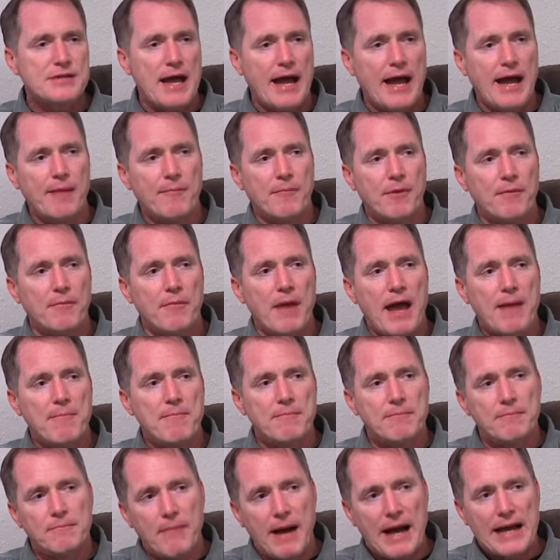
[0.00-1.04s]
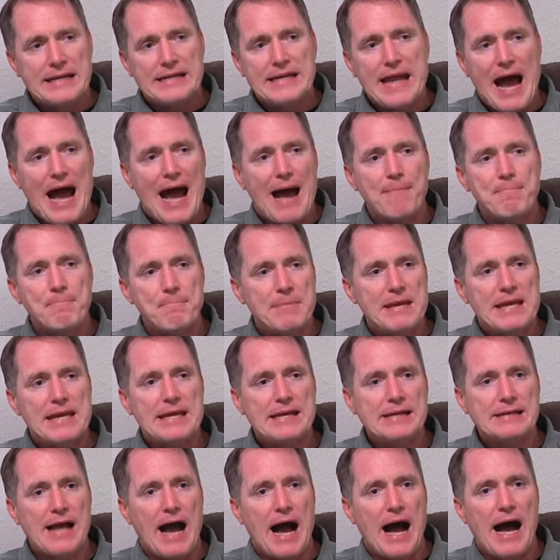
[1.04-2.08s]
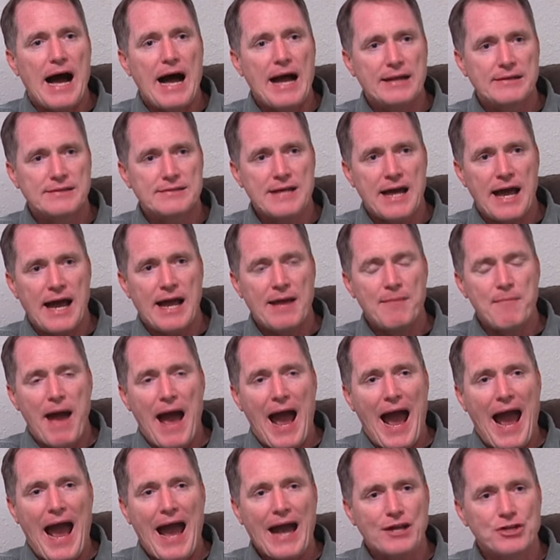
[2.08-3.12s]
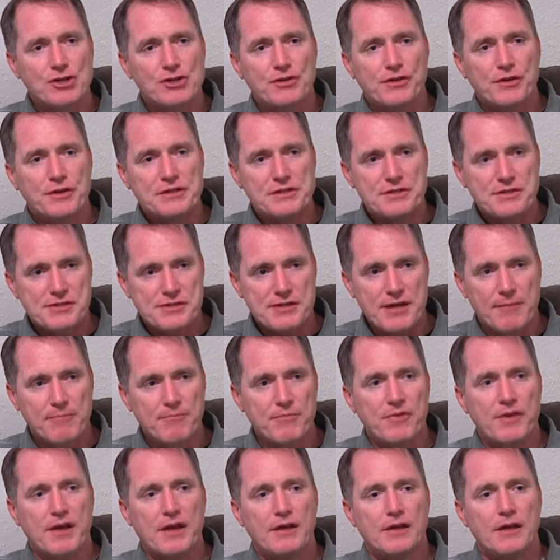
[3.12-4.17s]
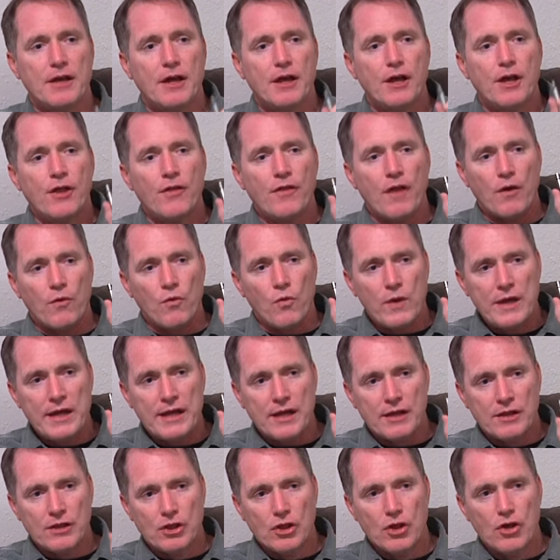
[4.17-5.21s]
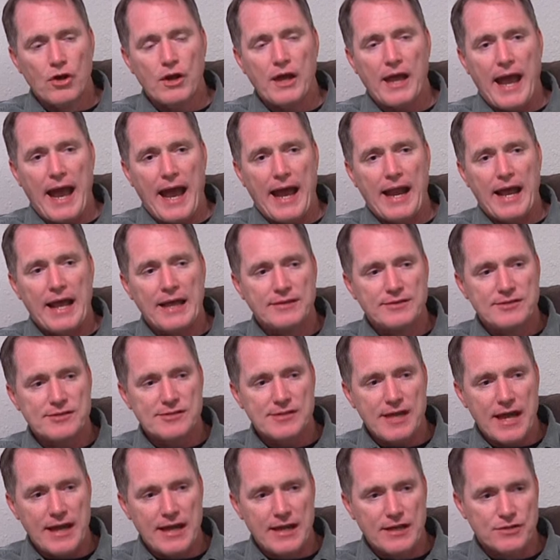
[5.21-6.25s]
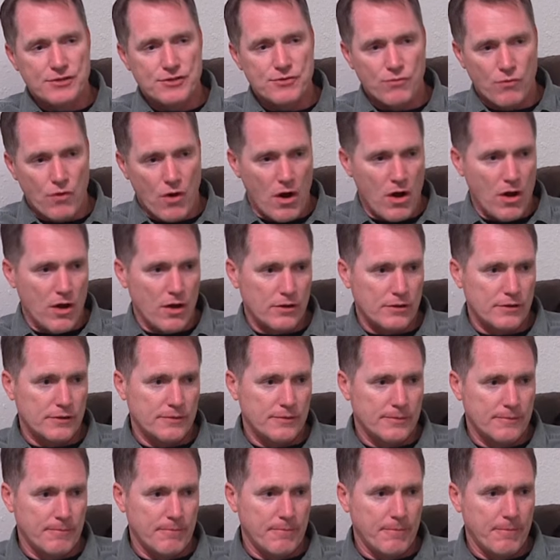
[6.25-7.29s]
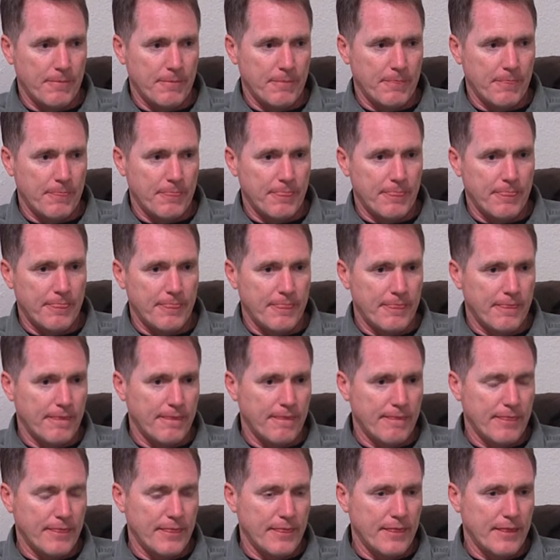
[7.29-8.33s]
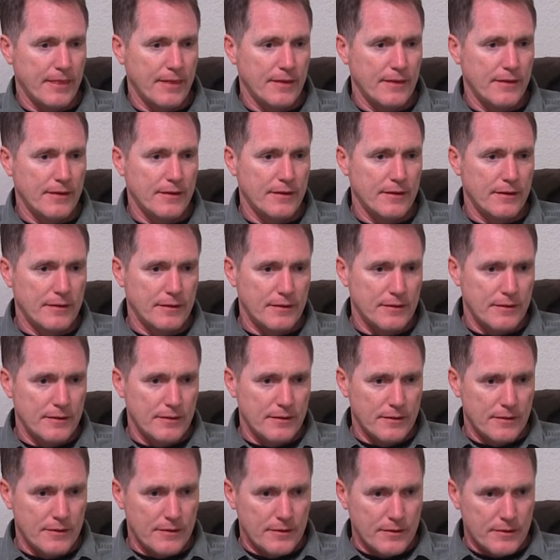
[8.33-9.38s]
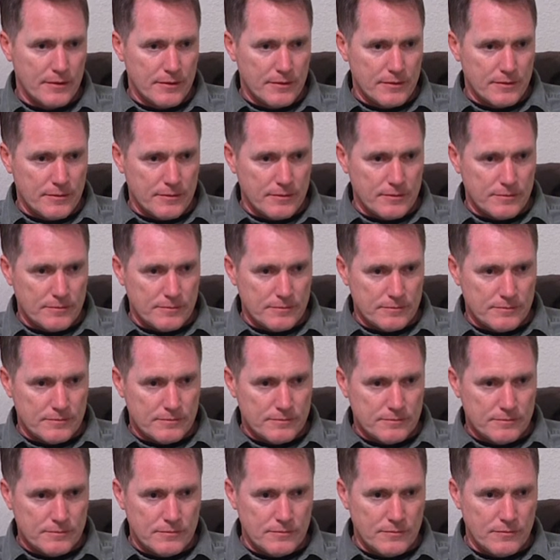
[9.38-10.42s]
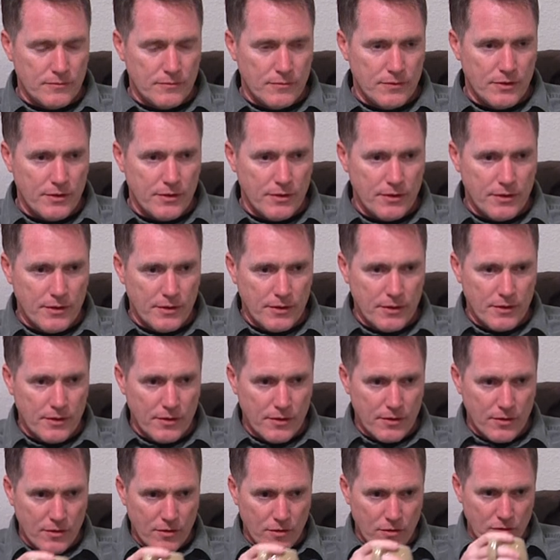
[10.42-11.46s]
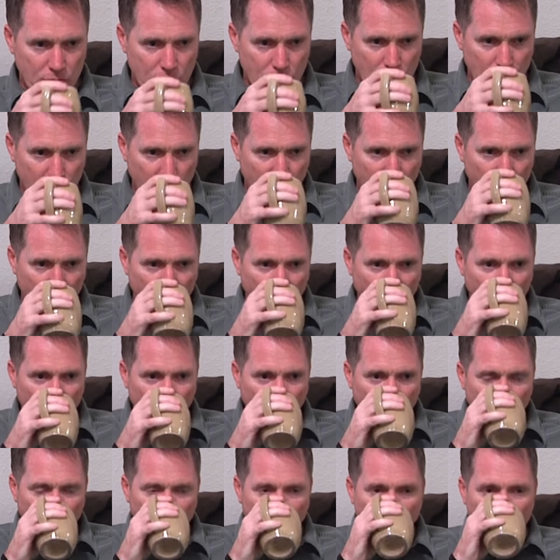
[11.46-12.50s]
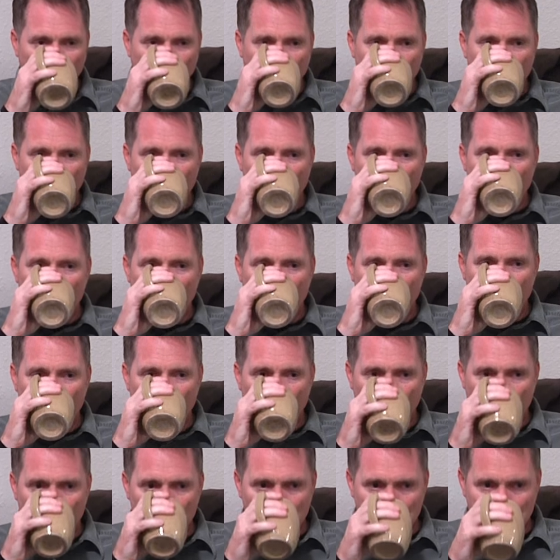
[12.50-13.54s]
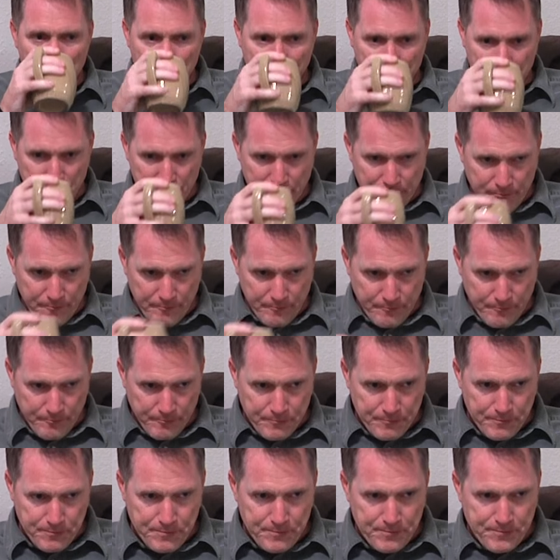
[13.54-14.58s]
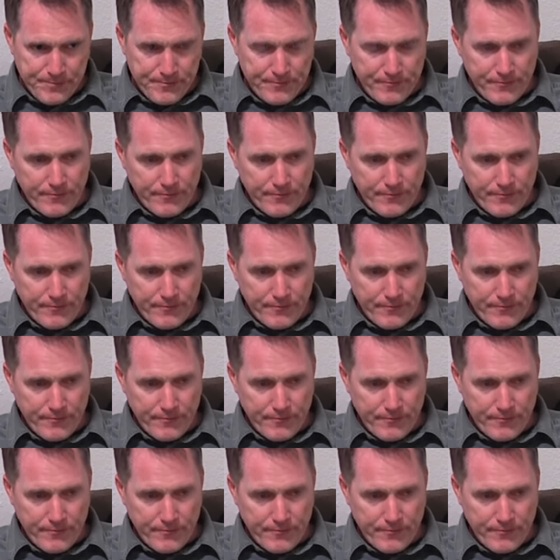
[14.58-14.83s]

time or my, my not being on time actually something that we can look at and say is wrong? Well, I would say submission to elders and leaders, like 1 Peter 5 and then Hebrews 13. I mean, would that, would you consider it something?